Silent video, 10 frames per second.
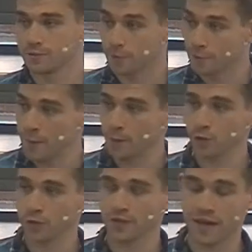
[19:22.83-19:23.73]
for people
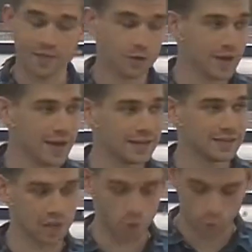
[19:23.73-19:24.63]
doing that, there
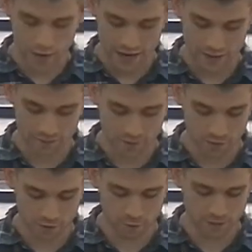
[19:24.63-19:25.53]
is a way
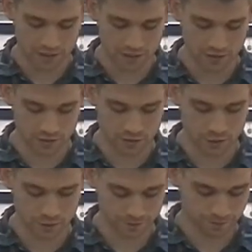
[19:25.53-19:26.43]
of
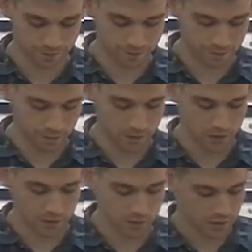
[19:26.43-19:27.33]
obedience.
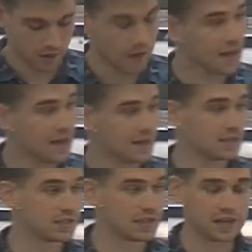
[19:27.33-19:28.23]
And that
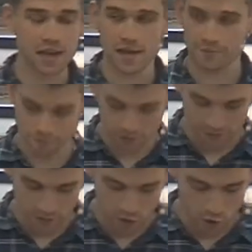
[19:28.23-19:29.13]
is to live by
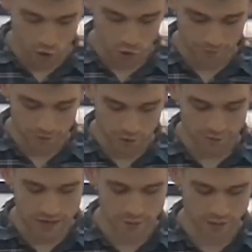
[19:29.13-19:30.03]
the law of
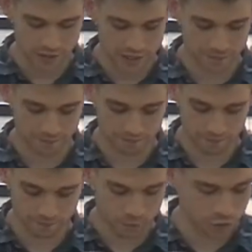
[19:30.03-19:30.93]
liberty,
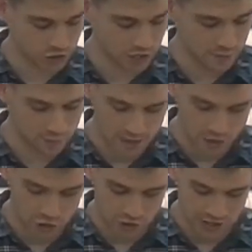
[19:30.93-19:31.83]
which James
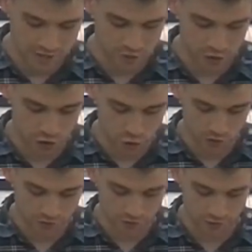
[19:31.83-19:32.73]
mentions in verses
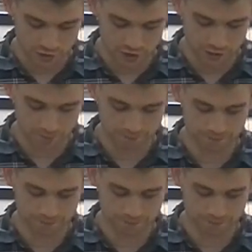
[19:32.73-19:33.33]
12 to 13.